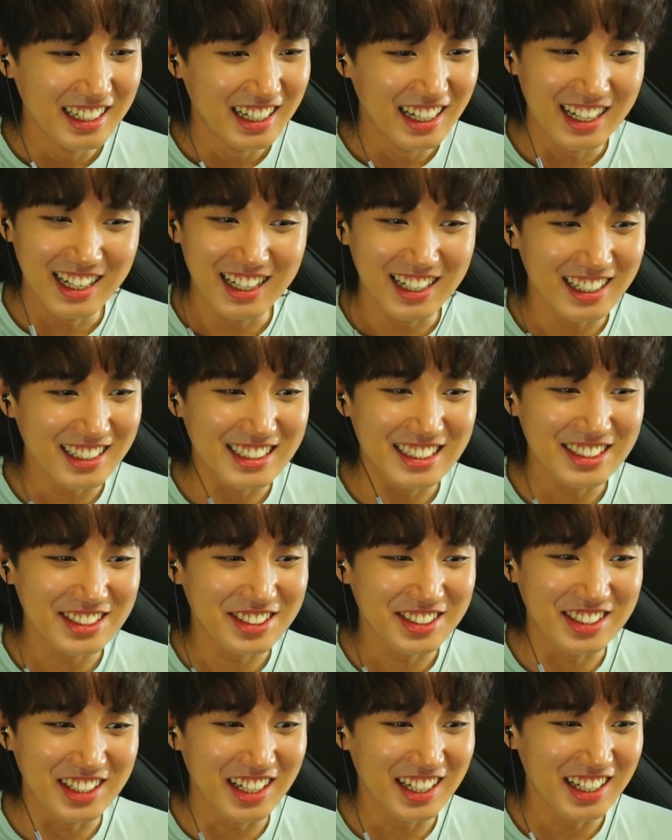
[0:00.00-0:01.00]
Ah, oh,
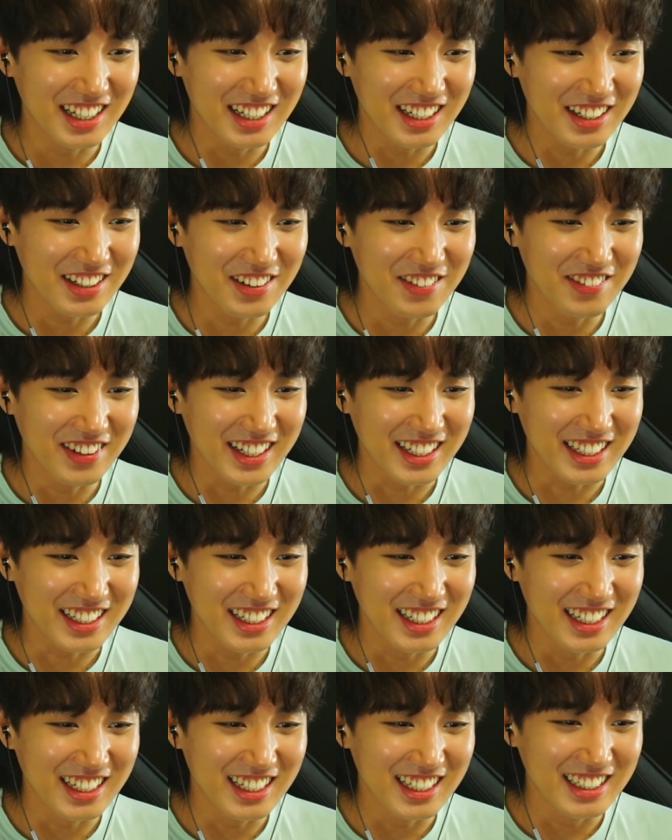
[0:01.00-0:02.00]
this dog. Oh my
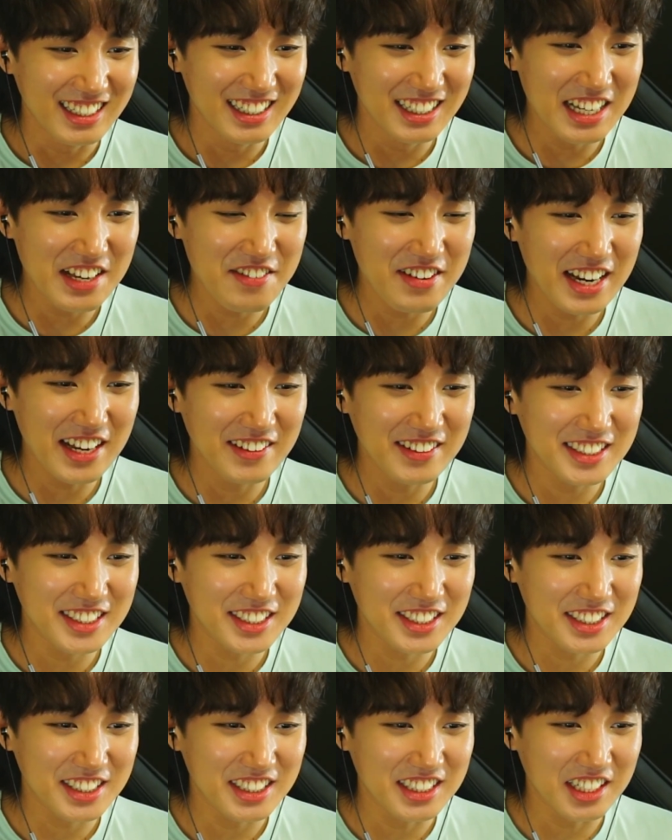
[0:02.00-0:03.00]
god. He even has
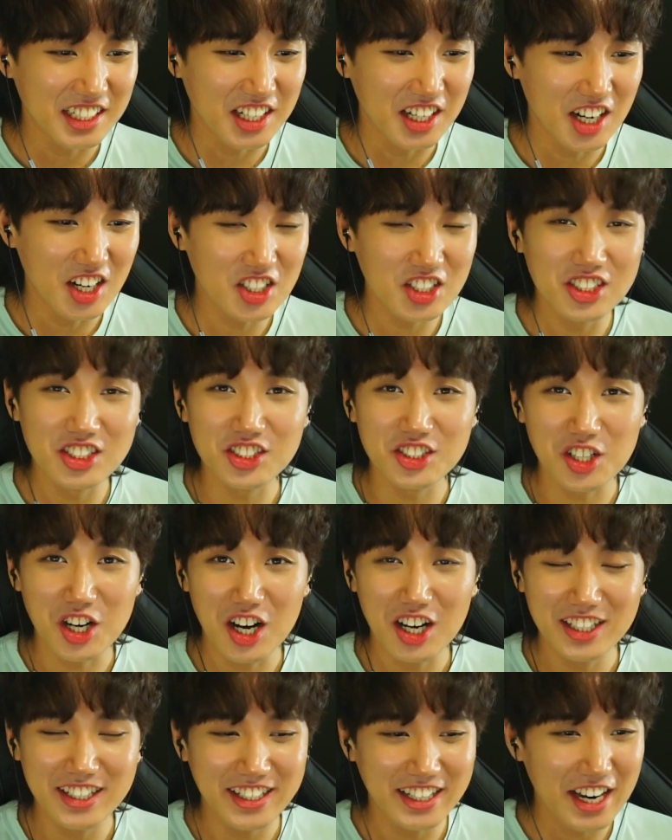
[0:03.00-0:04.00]
his, the goggles
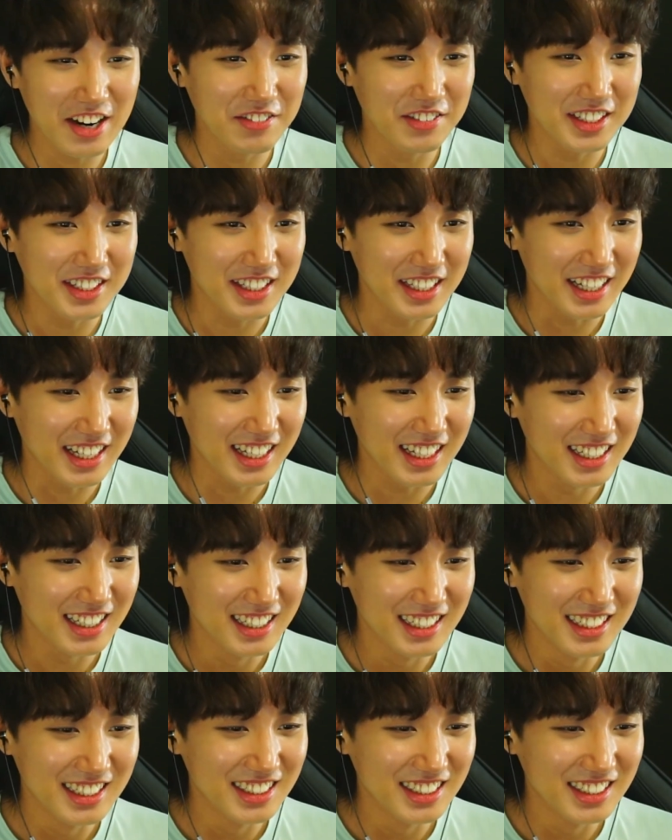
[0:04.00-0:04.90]
on and everything.